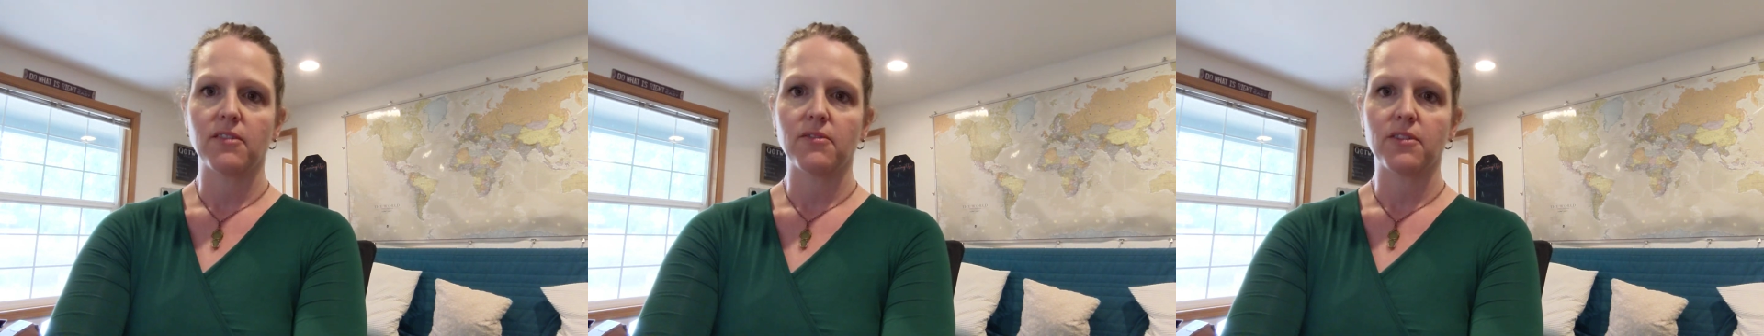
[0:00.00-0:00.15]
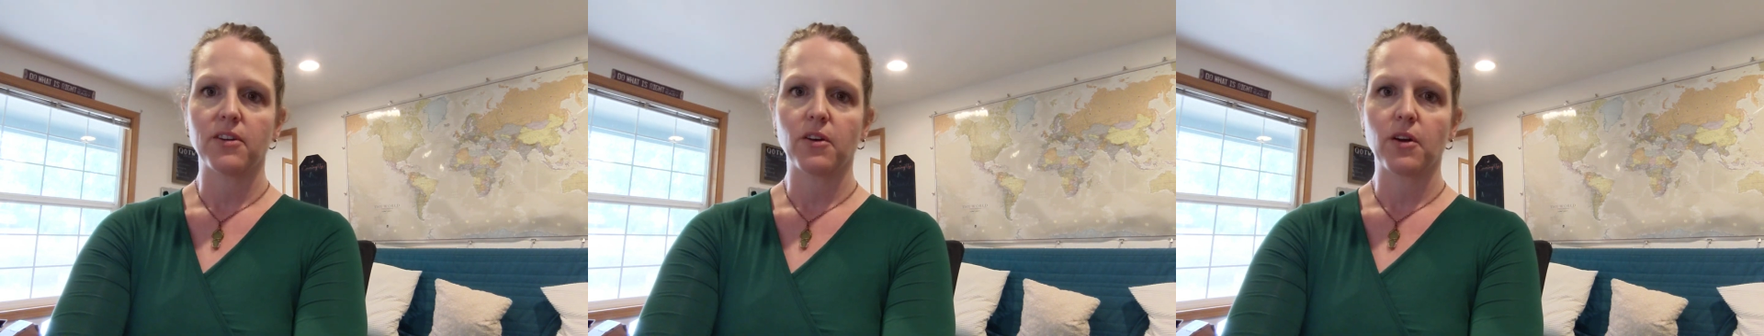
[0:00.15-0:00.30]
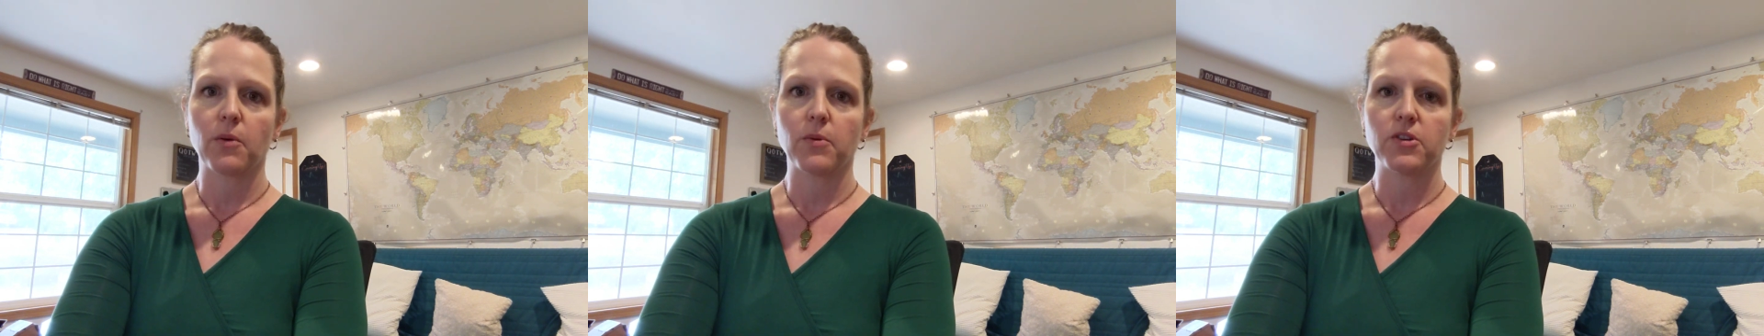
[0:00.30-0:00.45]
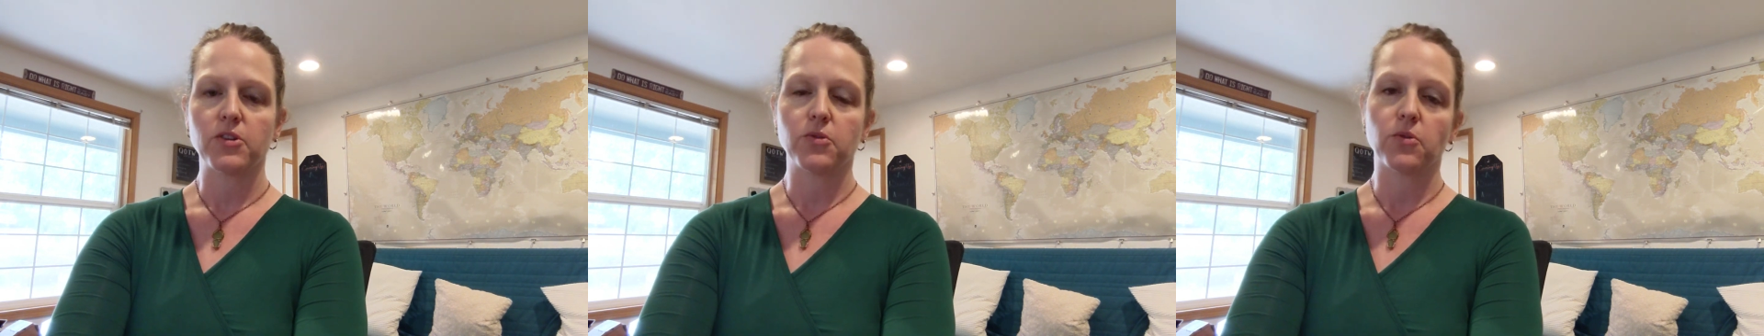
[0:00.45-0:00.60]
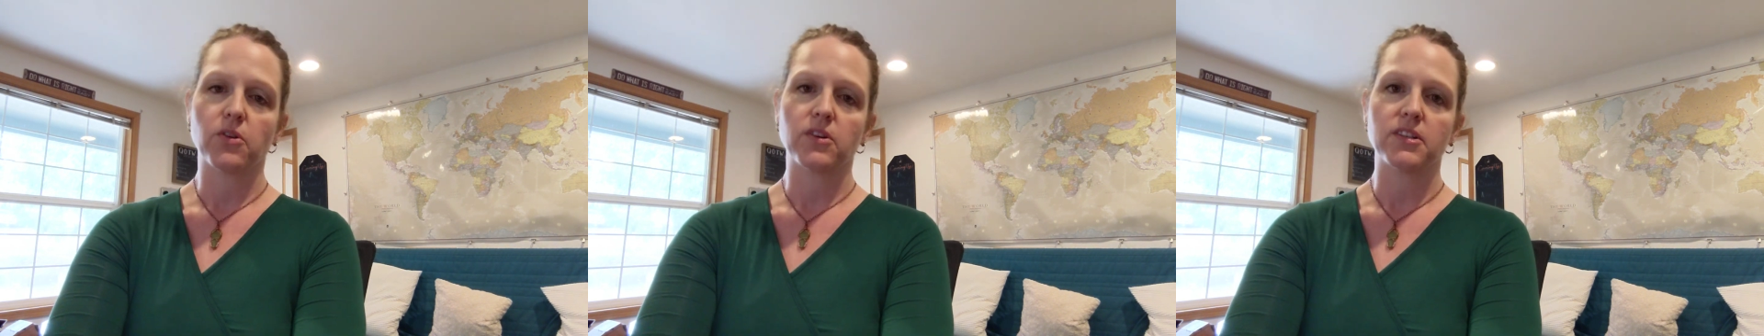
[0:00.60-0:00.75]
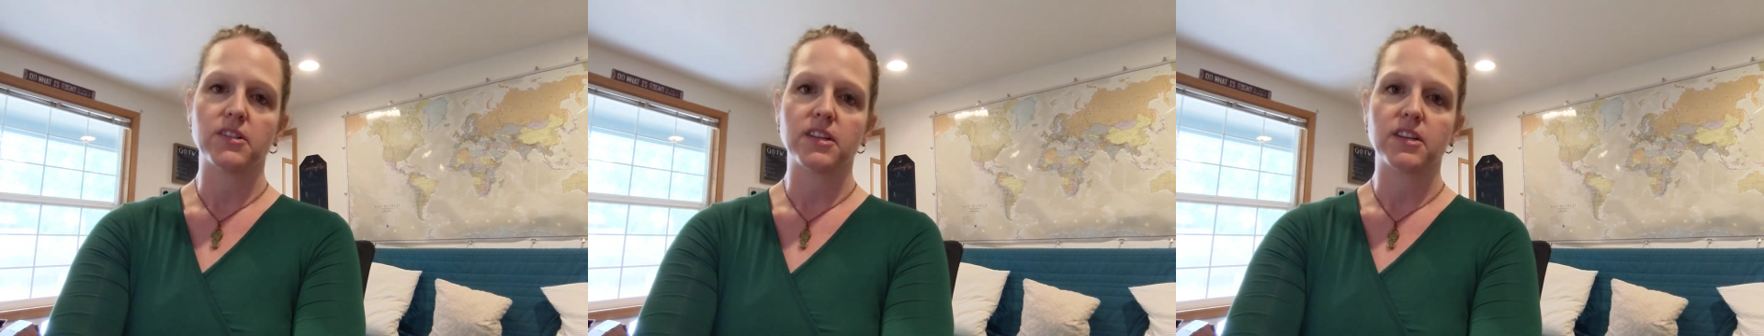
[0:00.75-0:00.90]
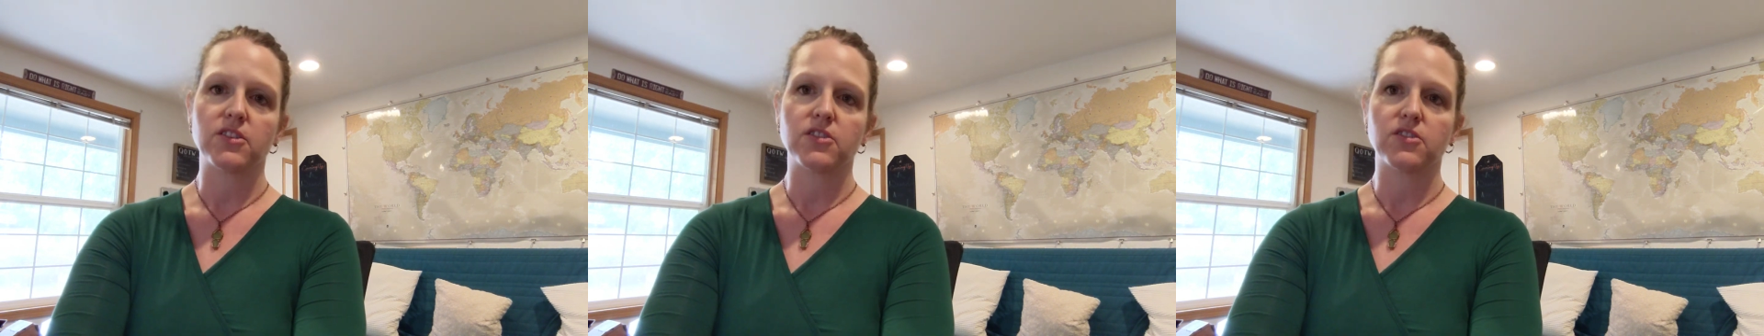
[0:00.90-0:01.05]
figure out what your
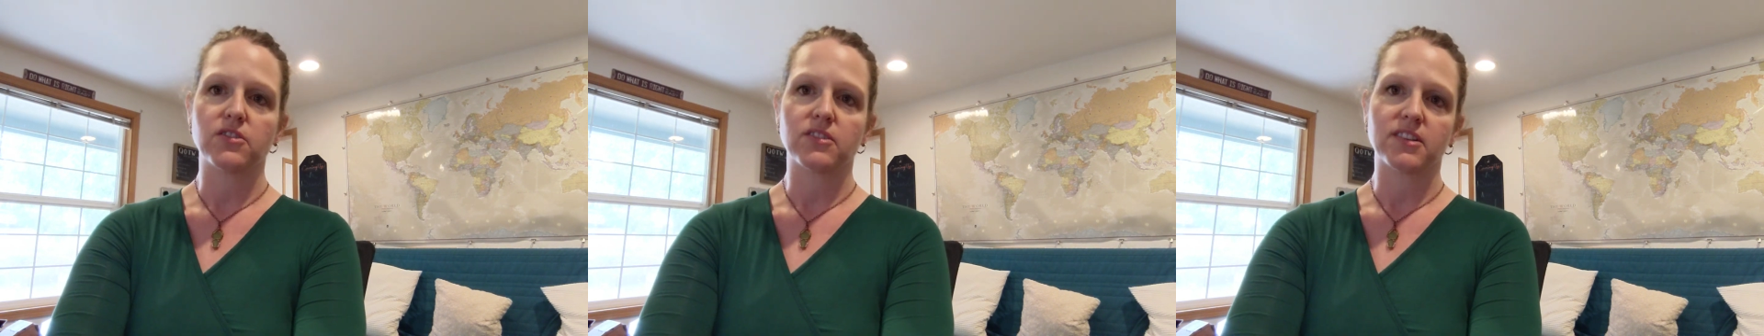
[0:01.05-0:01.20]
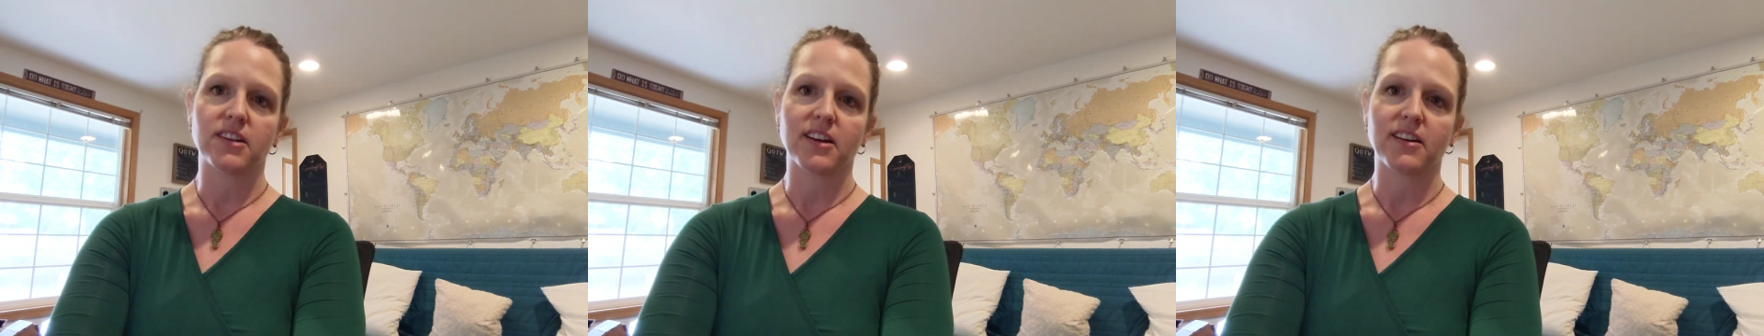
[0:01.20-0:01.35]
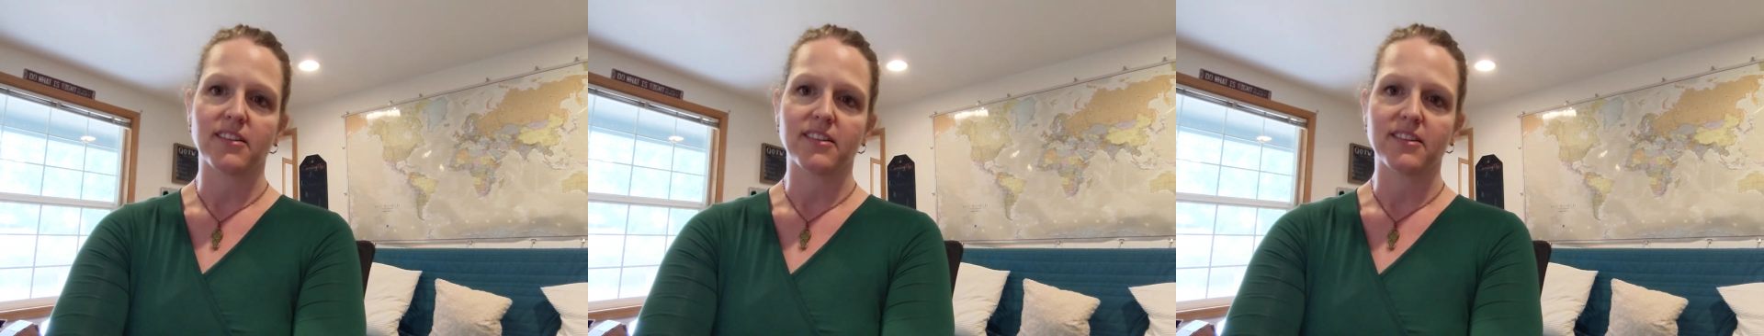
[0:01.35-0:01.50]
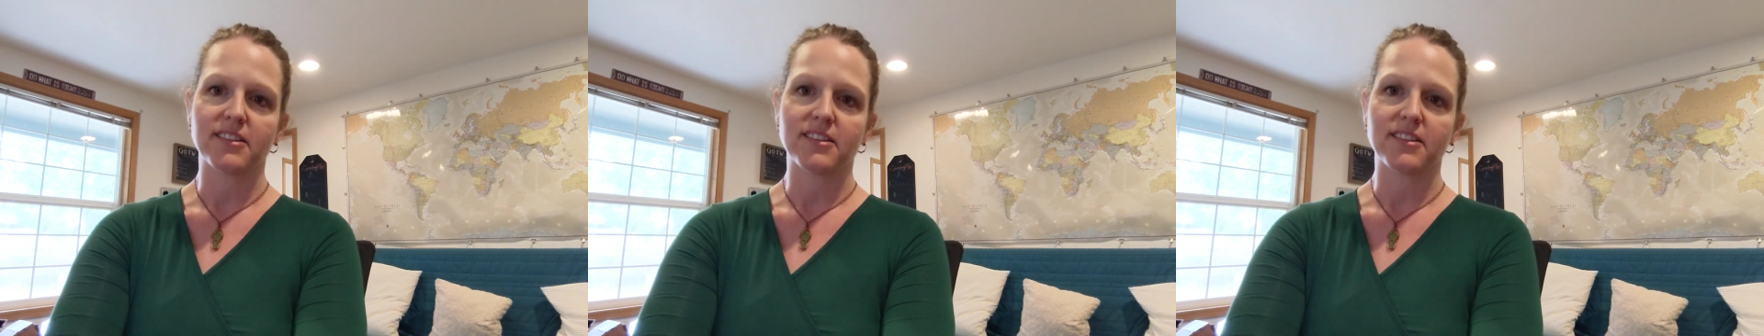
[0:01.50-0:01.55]
organizational style